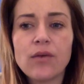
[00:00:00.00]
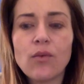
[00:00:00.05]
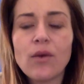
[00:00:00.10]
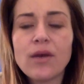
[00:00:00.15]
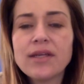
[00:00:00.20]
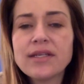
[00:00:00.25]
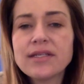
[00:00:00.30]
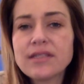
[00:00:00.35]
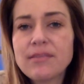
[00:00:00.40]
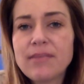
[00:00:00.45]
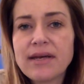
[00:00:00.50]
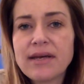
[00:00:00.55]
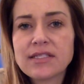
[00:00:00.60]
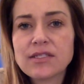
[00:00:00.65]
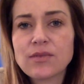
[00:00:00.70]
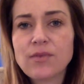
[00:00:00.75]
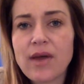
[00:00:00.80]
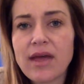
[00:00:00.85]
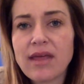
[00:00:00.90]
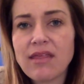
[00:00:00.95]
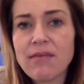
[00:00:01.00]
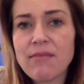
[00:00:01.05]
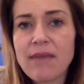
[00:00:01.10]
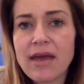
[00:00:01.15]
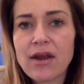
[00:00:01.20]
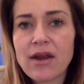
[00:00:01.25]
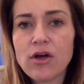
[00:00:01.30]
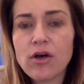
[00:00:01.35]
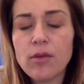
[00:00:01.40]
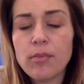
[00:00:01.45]
what is the best way that
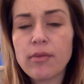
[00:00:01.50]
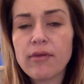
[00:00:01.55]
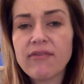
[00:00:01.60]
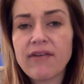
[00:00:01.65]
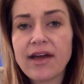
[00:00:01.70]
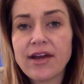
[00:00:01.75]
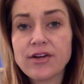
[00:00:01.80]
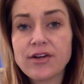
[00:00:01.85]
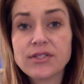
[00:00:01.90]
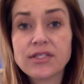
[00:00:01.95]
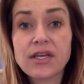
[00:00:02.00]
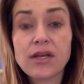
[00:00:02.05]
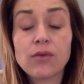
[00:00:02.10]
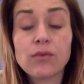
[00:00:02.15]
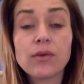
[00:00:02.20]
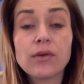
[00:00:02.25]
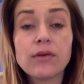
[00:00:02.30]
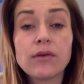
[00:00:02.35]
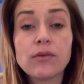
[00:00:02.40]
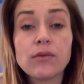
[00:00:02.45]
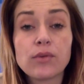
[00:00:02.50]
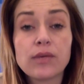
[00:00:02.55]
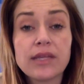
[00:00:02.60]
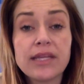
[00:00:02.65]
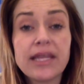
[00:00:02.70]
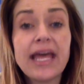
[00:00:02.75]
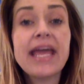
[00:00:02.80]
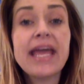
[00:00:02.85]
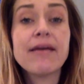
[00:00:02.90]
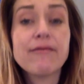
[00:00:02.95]
medical providers can
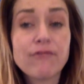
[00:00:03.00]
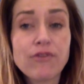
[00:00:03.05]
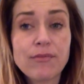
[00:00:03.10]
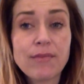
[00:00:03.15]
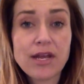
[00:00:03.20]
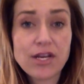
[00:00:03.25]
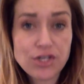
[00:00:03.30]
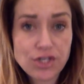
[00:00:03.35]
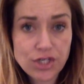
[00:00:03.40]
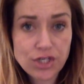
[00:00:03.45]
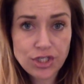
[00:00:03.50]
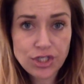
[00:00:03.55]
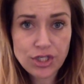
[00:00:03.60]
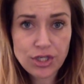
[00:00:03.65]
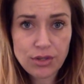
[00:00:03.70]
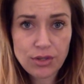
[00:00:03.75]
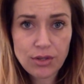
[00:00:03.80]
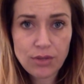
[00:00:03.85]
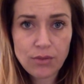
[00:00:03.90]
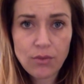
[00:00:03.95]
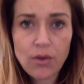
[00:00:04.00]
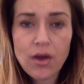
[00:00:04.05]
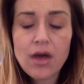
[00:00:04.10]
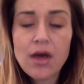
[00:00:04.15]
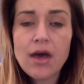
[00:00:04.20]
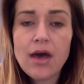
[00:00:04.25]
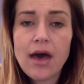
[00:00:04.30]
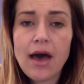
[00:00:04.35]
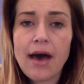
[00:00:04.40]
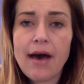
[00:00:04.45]
relay information to you.
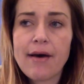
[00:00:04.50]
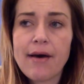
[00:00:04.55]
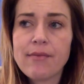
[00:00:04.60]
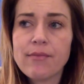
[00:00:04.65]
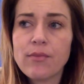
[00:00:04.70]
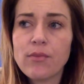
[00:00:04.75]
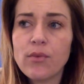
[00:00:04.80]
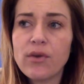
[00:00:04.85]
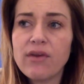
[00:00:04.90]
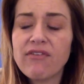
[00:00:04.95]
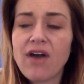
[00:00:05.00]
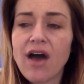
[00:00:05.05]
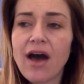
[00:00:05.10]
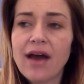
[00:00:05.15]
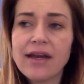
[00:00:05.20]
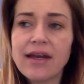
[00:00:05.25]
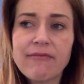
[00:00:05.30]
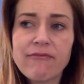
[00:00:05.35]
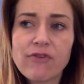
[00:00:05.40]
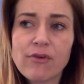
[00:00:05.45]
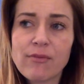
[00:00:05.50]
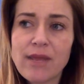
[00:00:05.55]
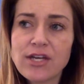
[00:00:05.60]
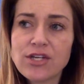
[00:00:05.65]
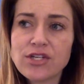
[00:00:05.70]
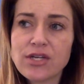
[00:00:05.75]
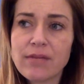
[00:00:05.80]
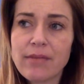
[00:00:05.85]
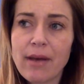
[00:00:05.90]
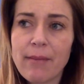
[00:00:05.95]
We've gotten
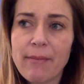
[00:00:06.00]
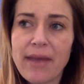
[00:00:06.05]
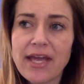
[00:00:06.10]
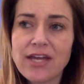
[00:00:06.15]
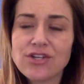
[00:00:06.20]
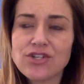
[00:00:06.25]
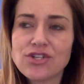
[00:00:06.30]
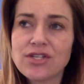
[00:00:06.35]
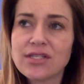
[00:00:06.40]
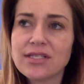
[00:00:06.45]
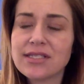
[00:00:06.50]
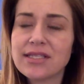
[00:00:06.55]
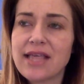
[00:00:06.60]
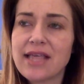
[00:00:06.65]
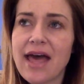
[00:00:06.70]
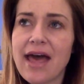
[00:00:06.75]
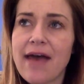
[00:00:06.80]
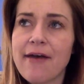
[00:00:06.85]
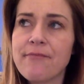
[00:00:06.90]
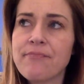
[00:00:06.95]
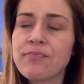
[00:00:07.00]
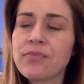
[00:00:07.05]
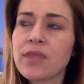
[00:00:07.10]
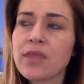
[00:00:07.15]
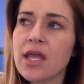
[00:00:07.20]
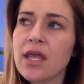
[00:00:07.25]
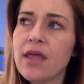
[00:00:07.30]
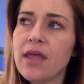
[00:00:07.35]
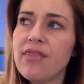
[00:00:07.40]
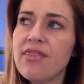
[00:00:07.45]
information about patients that
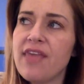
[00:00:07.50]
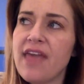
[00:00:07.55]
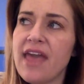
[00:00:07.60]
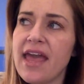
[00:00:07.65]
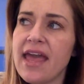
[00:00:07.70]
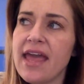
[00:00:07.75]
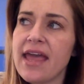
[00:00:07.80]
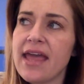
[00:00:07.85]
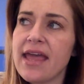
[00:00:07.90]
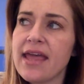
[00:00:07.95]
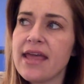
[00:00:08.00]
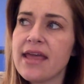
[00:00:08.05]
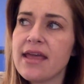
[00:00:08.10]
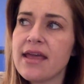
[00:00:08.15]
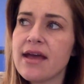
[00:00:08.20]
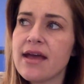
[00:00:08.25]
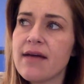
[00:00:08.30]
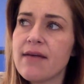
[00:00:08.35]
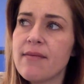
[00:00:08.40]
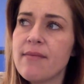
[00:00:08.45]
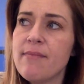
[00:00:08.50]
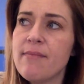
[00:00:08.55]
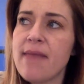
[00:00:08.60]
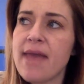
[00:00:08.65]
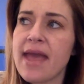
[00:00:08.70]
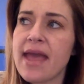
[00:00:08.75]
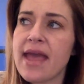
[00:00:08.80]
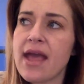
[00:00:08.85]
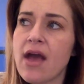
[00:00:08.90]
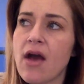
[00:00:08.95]
they
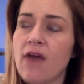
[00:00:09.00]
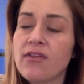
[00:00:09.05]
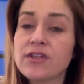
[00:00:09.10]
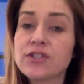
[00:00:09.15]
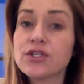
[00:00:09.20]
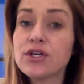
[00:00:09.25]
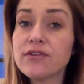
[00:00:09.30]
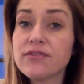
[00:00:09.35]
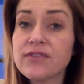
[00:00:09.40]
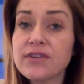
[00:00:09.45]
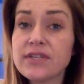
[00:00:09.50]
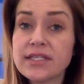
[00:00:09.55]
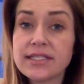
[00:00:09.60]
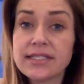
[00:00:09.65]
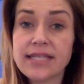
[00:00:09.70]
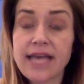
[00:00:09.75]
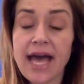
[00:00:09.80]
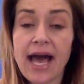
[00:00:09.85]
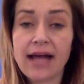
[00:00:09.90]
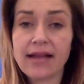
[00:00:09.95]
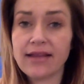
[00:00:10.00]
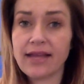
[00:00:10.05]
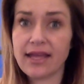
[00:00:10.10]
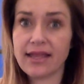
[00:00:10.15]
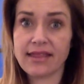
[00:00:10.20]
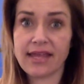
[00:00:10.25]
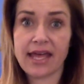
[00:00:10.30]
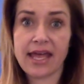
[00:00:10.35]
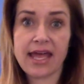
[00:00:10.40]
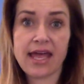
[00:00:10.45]
may, on the surface, act like
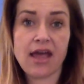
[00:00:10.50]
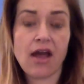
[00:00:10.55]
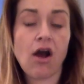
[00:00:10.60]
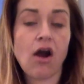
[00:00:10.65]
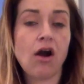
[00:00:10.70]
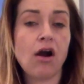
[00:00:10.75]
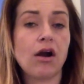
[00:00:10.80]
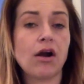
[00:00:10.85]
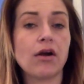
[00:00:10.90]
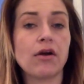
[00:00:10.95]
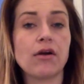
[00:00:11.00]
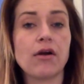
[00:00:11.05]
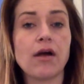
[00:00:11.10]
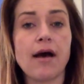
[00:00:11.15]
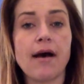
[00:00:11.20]
they are